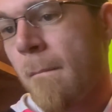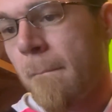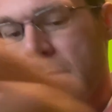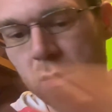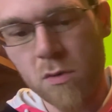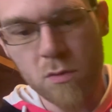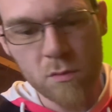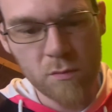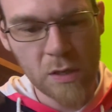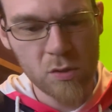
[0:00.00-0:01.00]
That's cool.
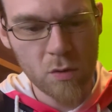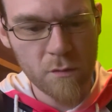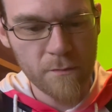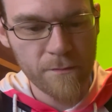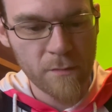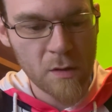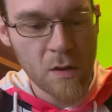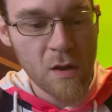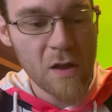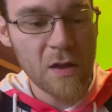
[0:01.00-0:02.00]
We got two of them.
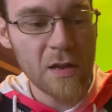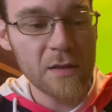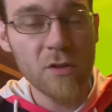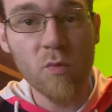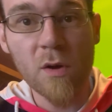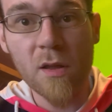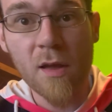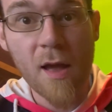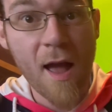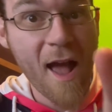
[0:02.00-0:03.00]
And another one.
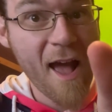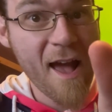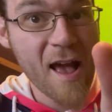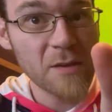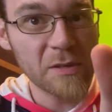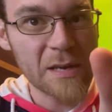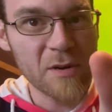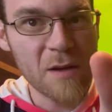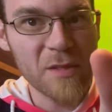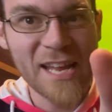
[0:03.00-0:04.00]
Besides
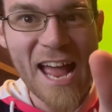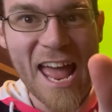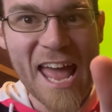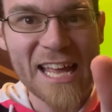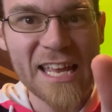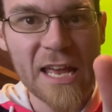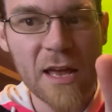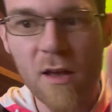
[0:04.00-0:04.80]
anomaly. Heck yeah.